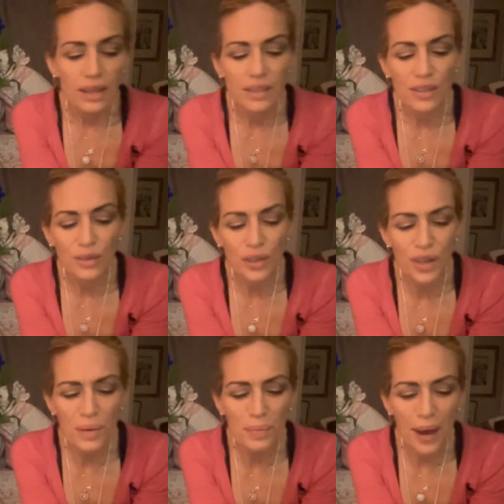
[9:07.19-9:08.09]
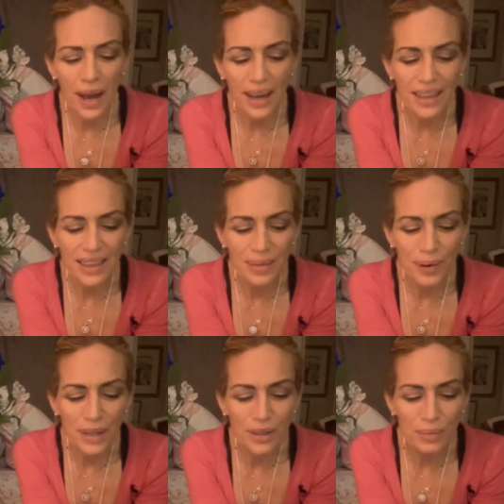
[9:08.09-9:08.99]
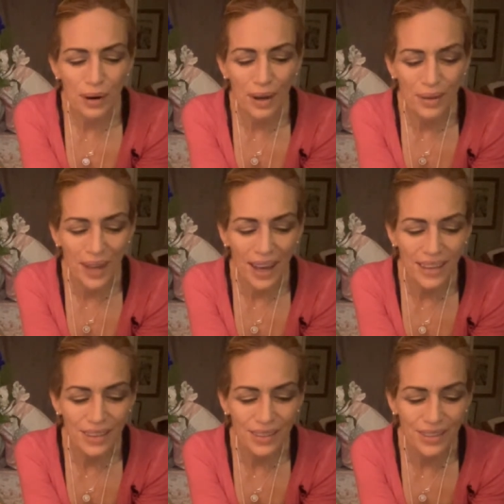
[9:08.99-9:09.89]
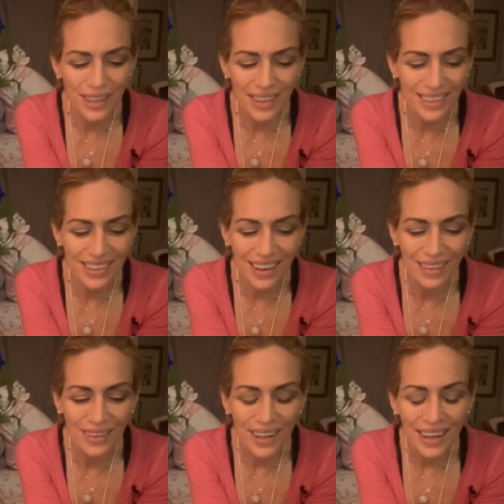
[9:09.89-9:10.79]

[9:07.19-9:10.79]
So looking back, I think Patrick probably had to have set this up